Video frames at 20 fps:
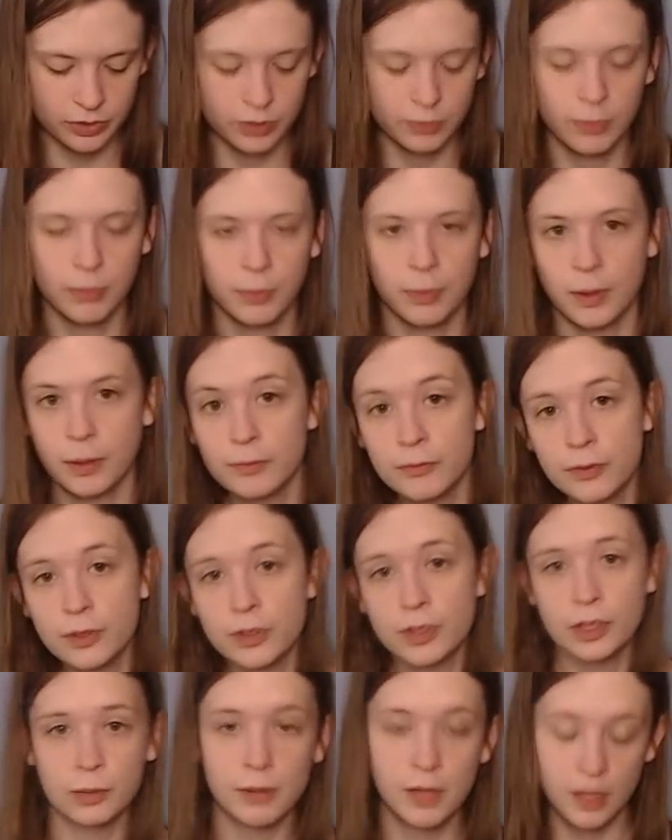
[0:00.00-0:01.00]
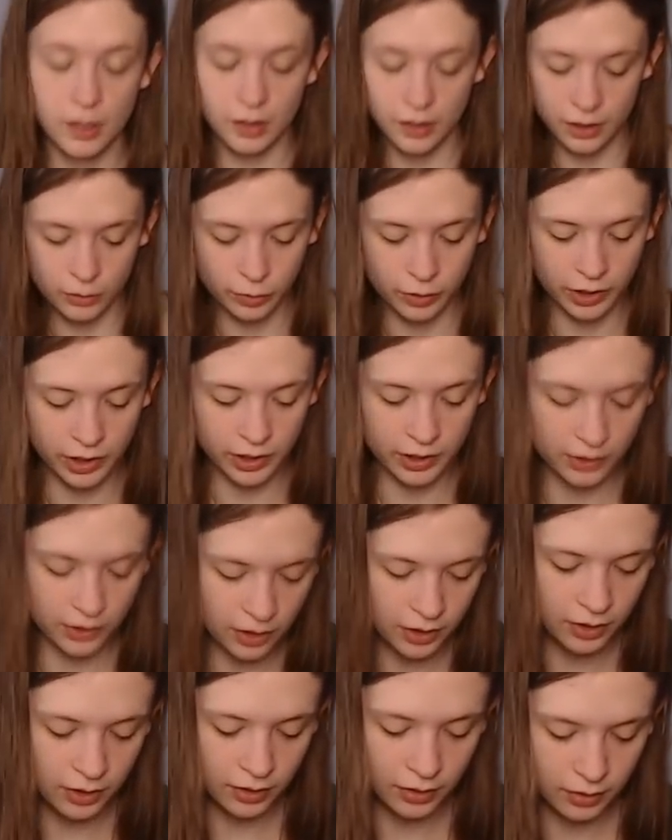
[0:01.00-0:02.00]
Super pumped for Commander Day
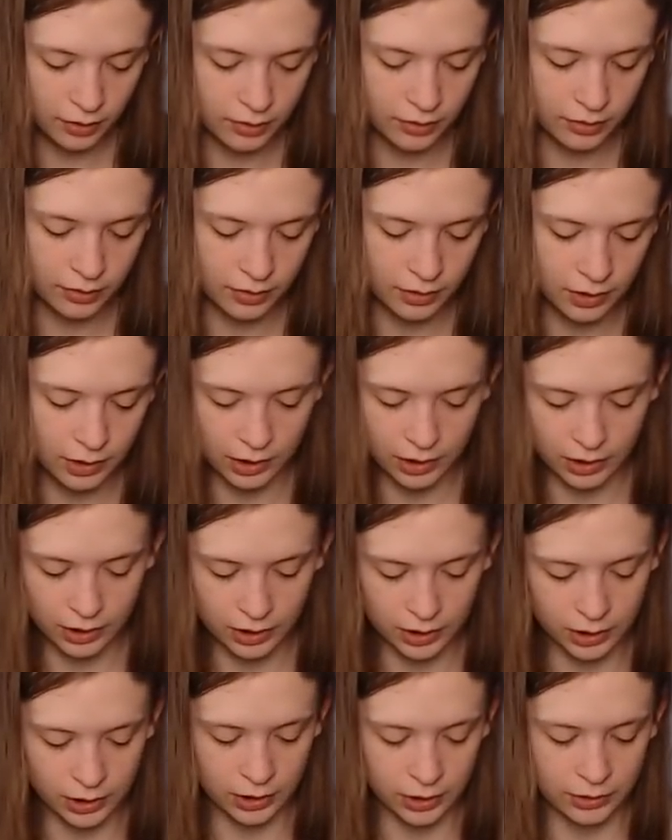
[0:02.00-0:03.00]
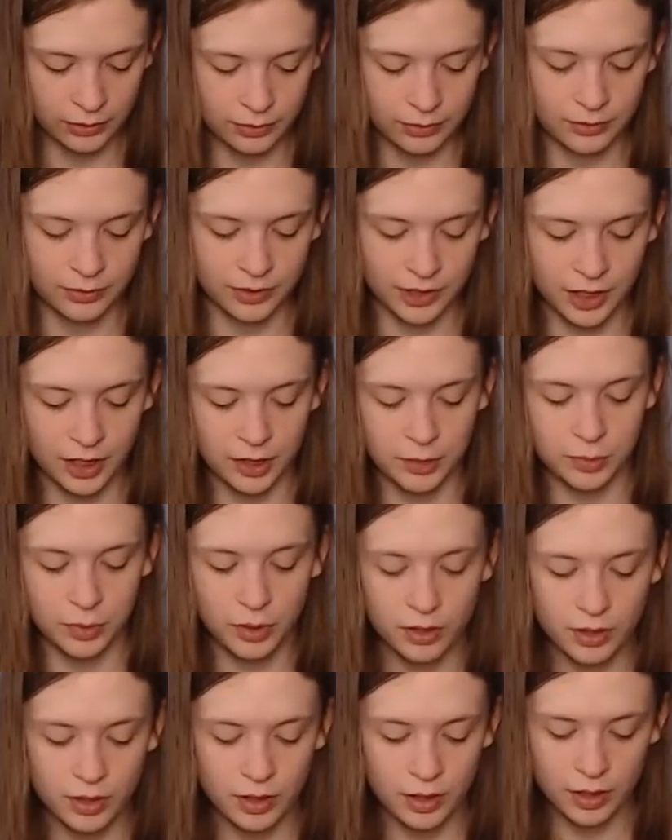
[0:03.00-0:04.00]
2018. Gonna
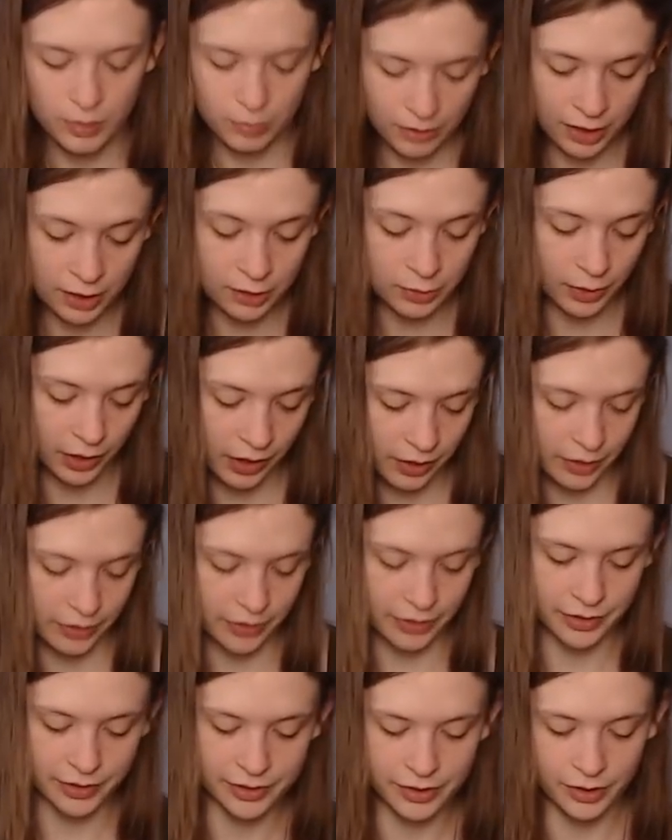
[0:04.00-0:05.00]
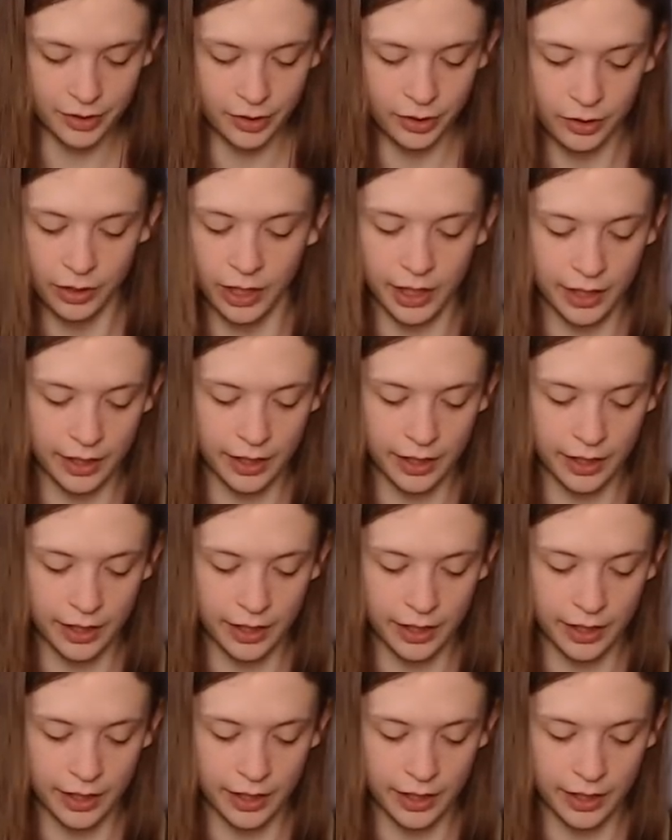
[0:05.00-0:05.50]
be Planeswalkers.